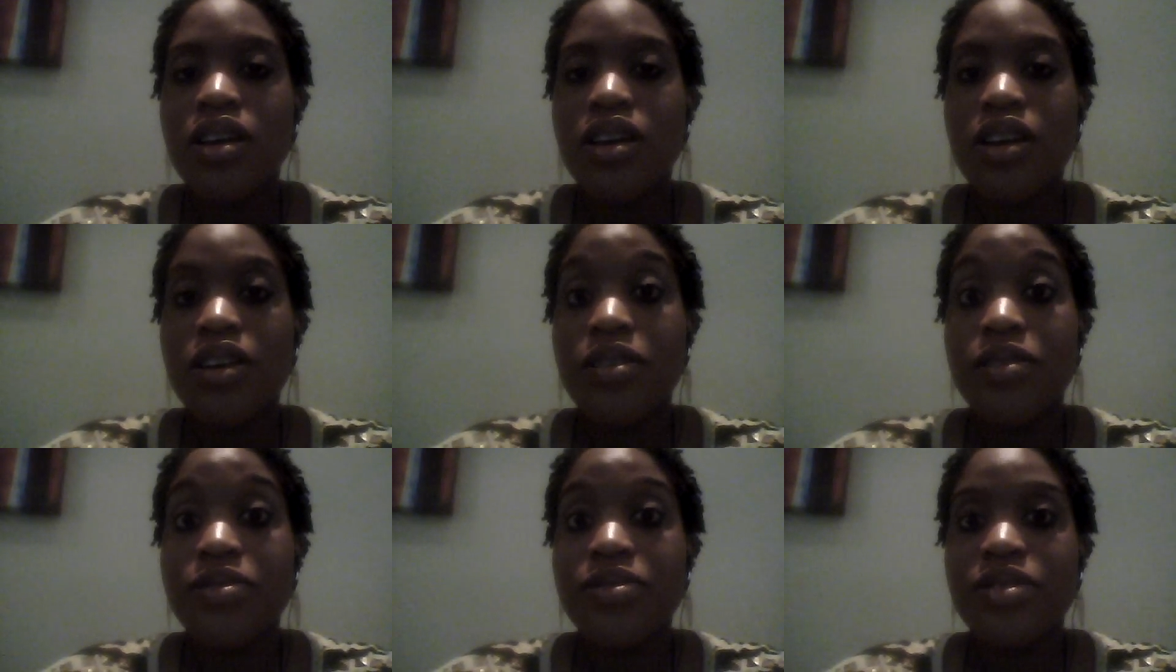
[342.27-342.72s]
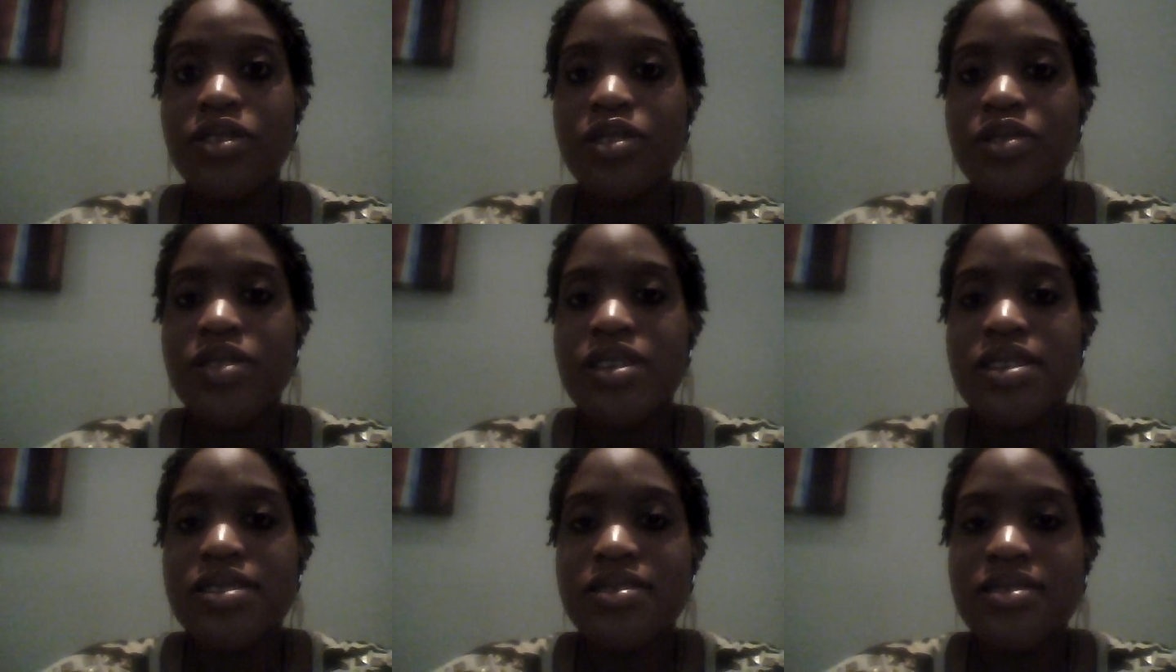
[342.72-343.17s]

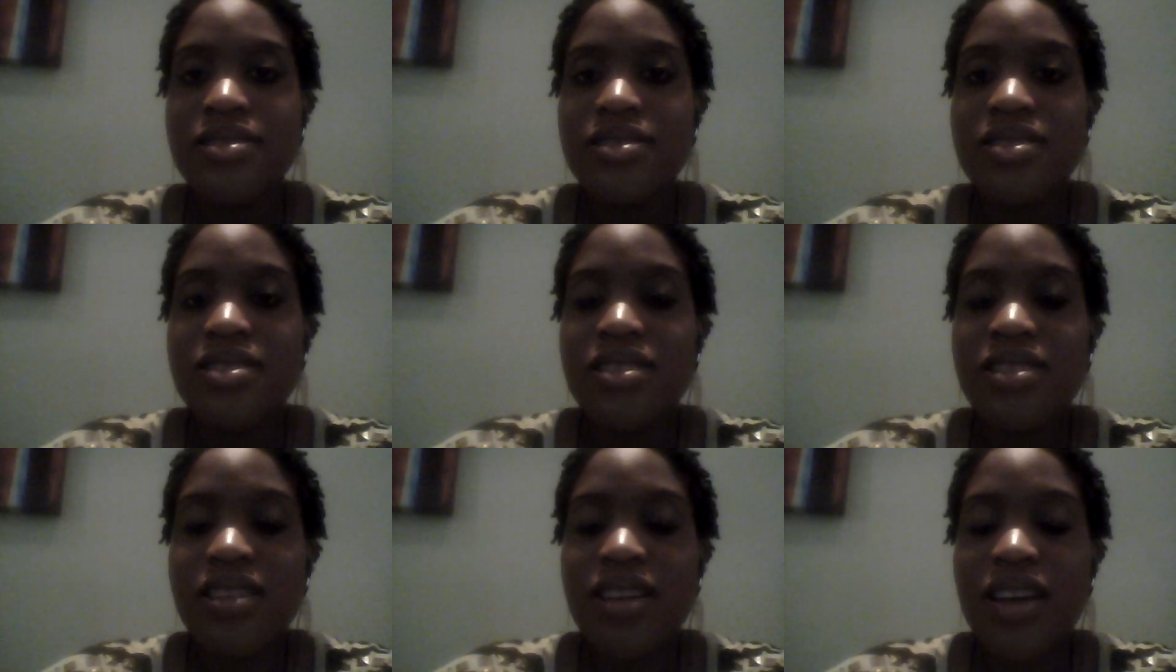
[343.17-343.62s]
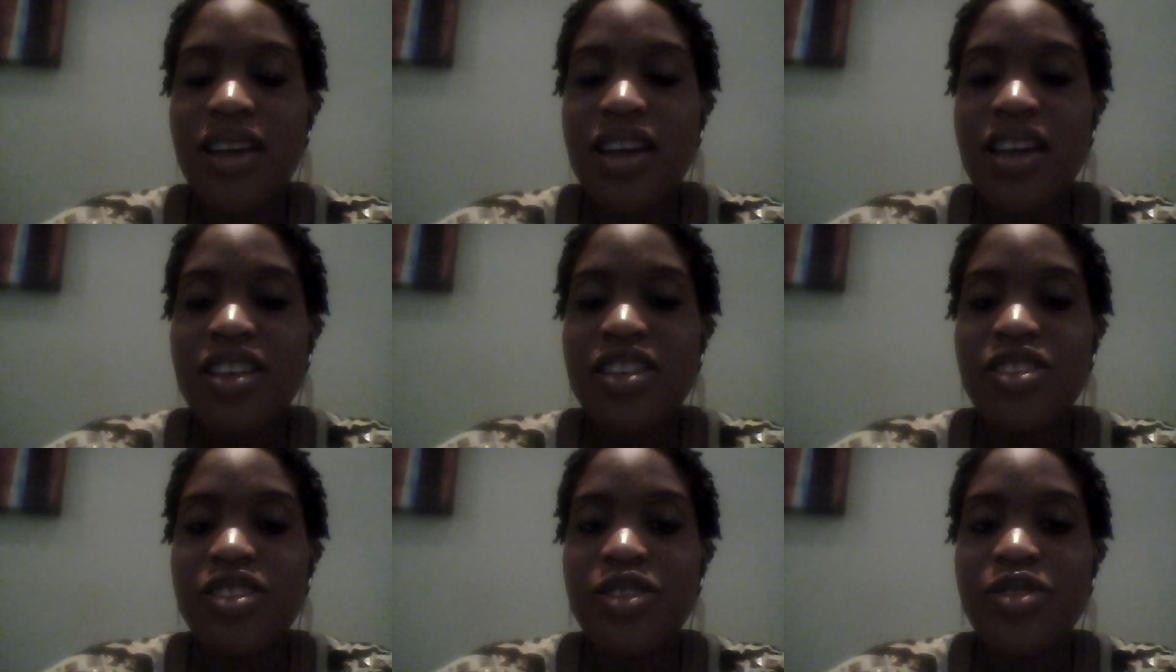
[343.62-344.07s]
influenced
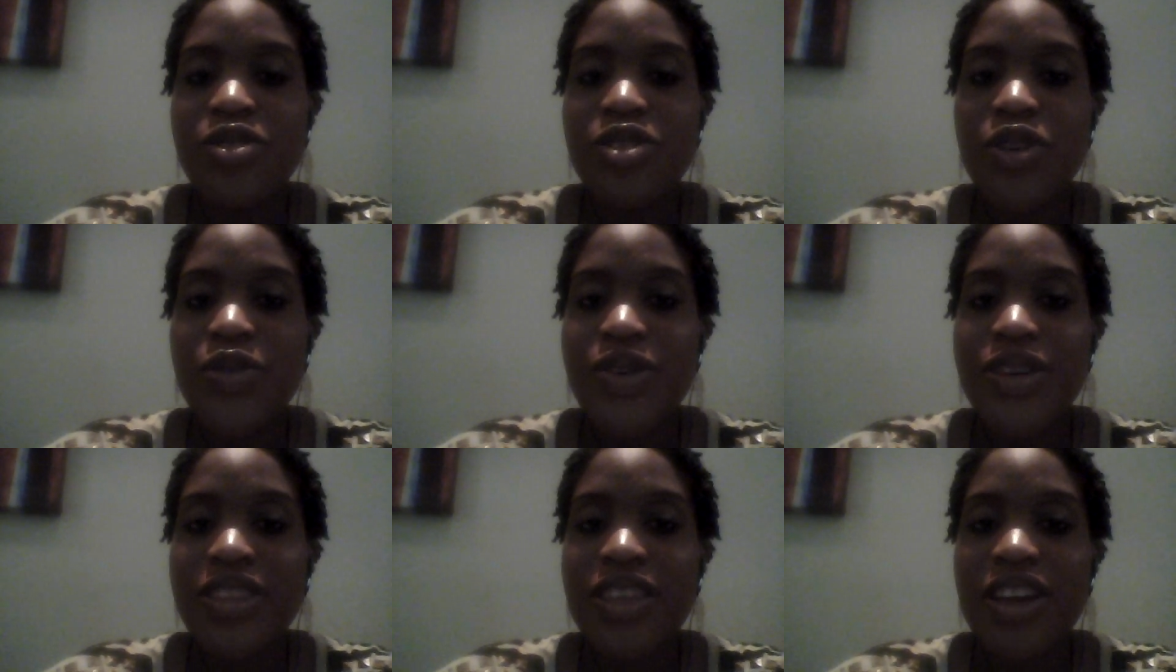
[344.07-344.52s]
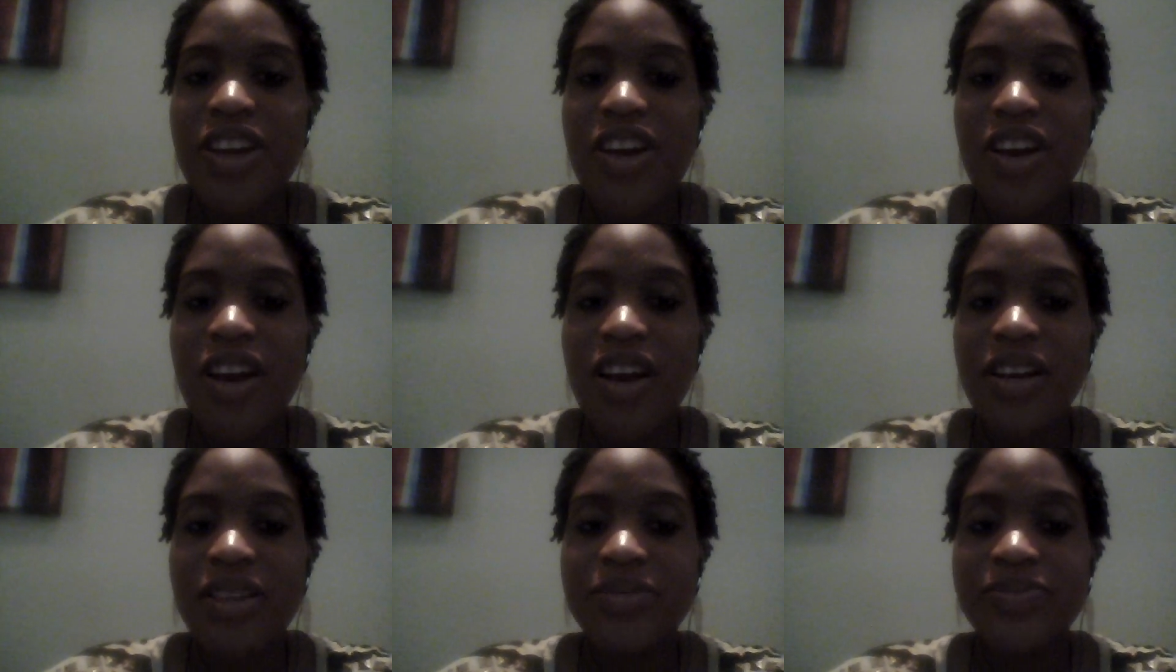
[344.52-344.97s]
and you don't know what they
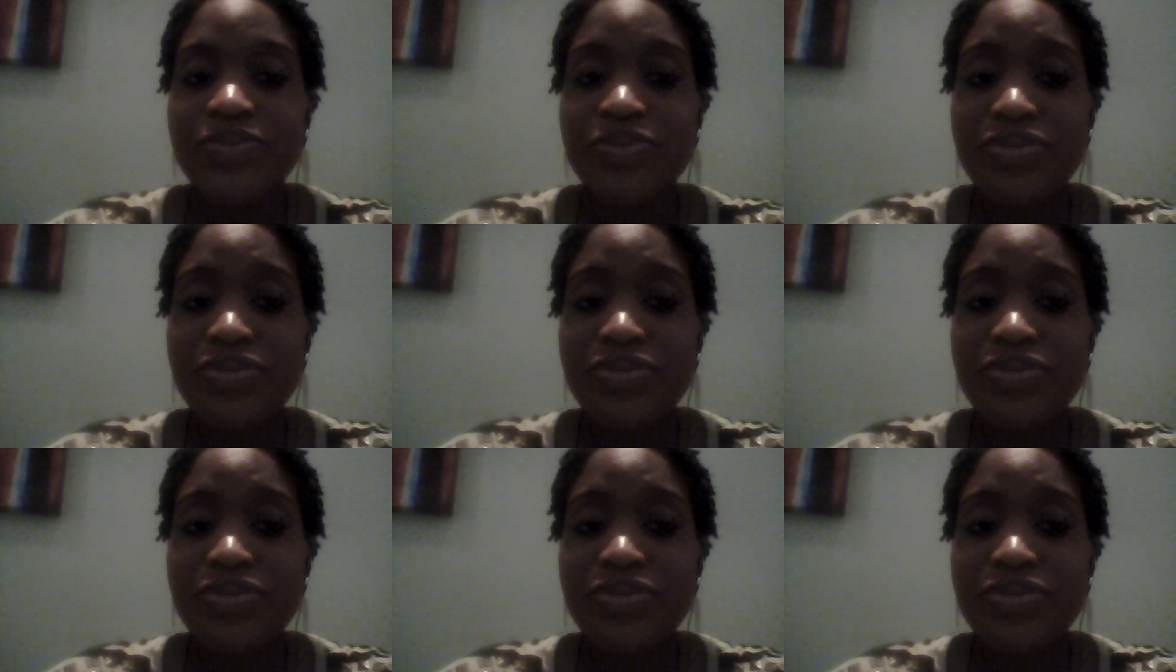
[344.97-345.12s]
are.